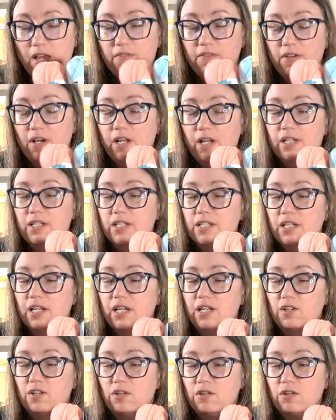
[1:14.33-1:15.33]
Got
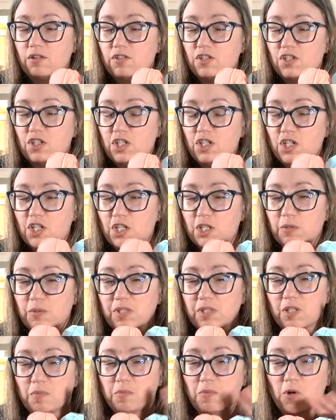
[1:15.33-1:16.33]
an urge to do
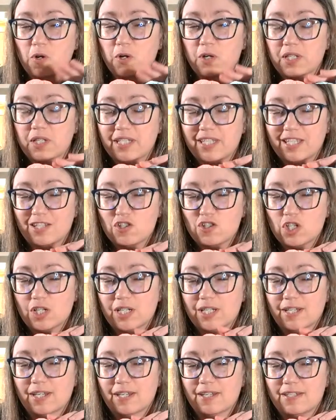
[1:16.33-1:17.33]
some more
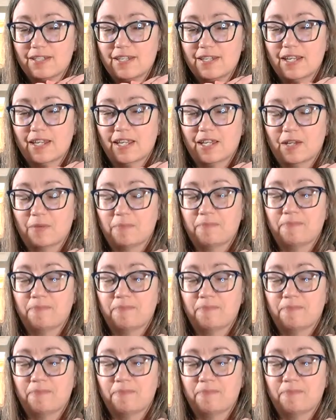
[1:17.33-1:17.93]
kitchen knitting.